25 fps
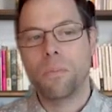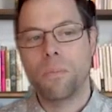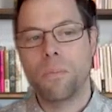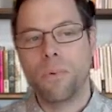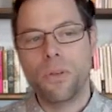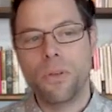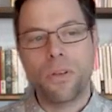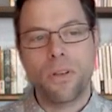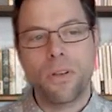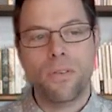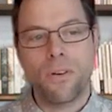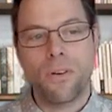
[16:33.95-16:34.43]

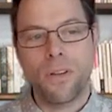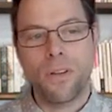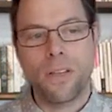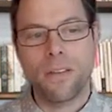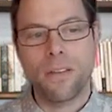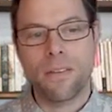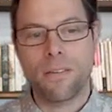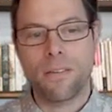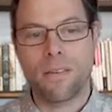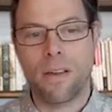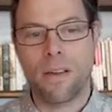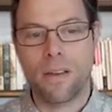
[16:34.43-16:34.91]
Beautiful
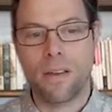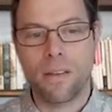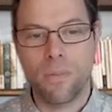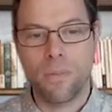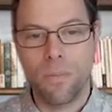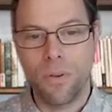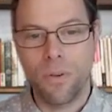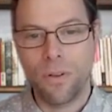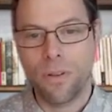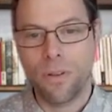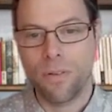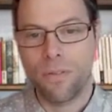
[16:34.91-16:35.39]
insight,
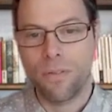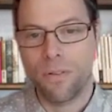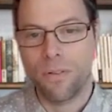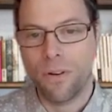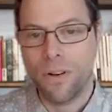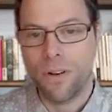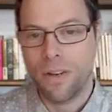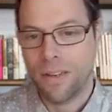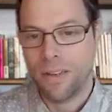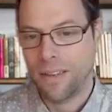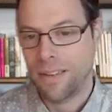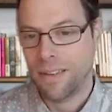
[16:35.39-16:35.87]

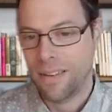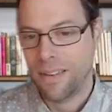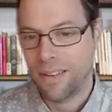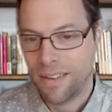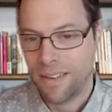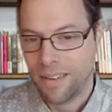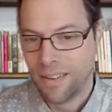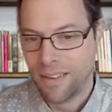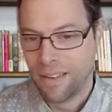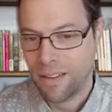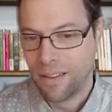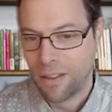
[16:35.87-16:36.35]
beautiful
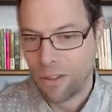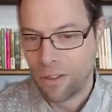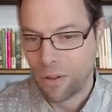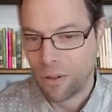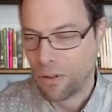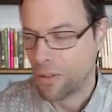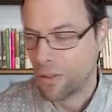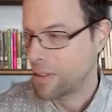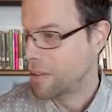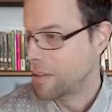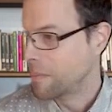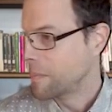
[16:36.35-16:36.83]

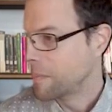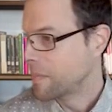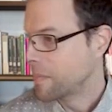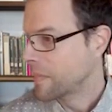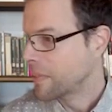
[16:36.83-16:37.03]
thought.